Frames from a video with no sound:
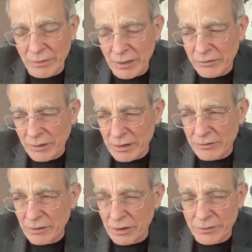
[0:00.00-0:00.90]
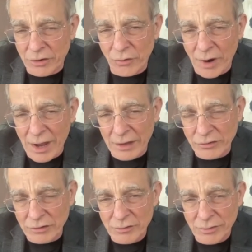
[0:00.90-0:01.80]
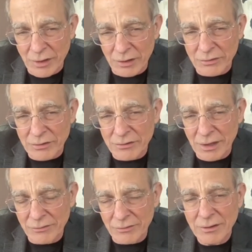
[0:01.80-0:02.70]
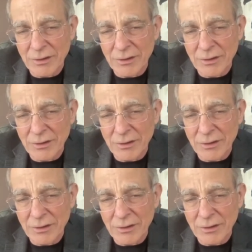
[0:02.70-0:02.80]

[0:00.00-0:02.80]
they kind of started to crash in 2007.